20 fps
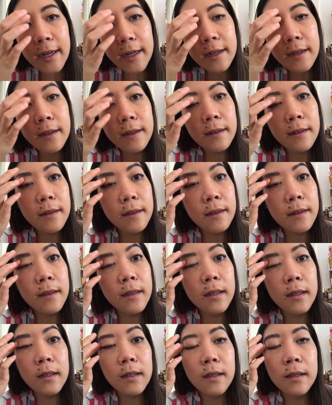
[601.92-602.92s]
too
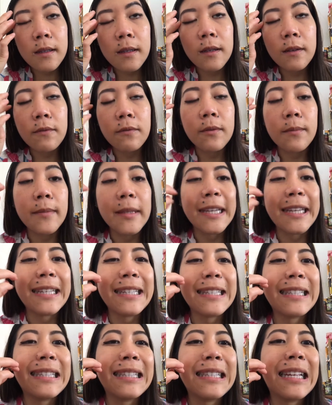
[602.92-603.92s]
painful. And on top of
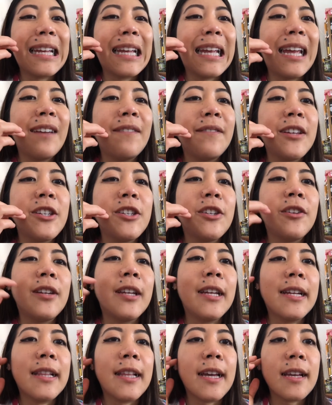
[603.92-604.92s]
that, they gave me
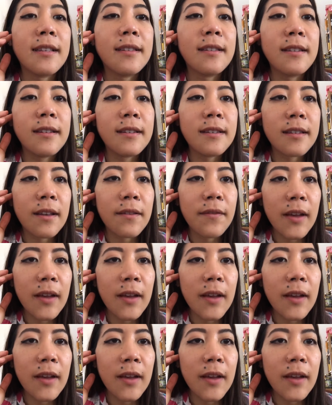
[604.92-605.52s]
these really thick